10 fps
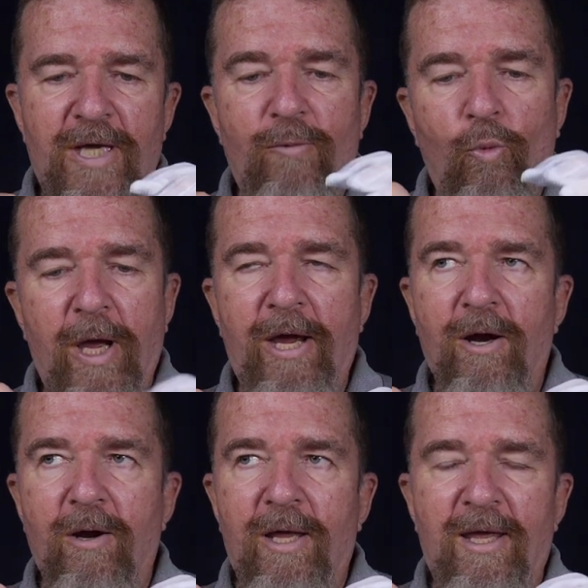they
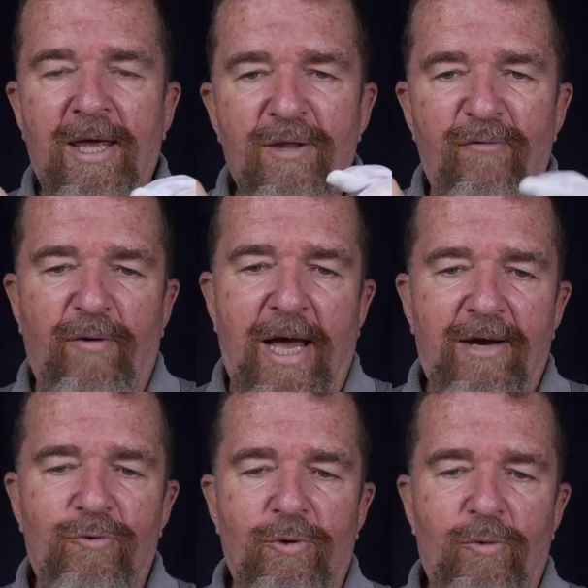wear in the
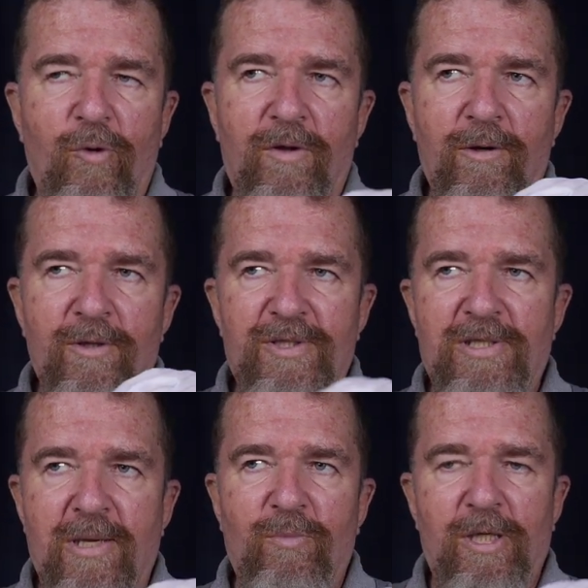factory when they're
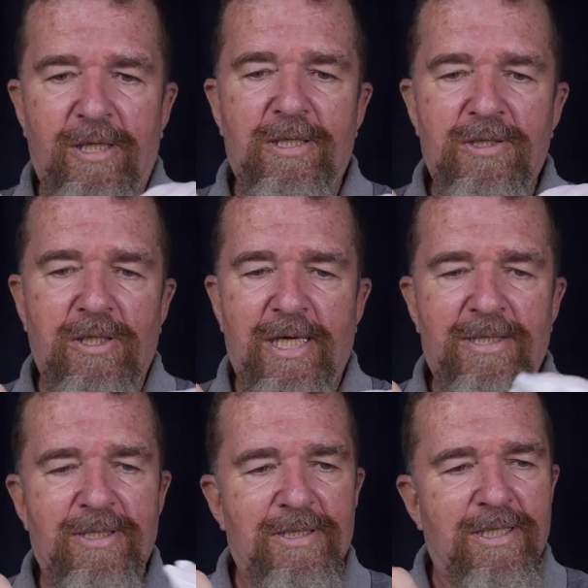assembling these
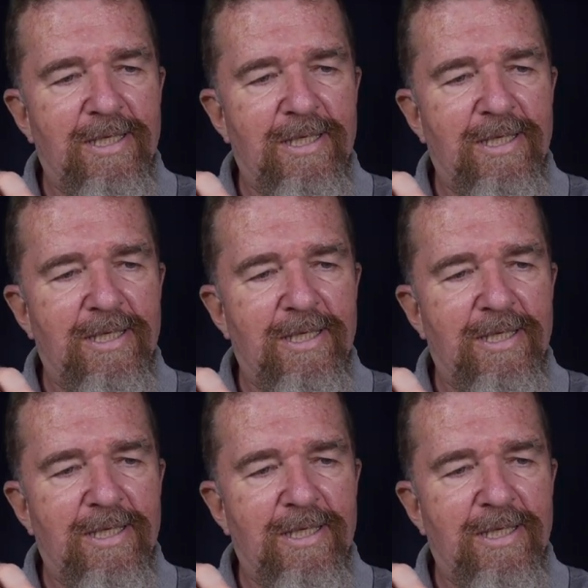lenses.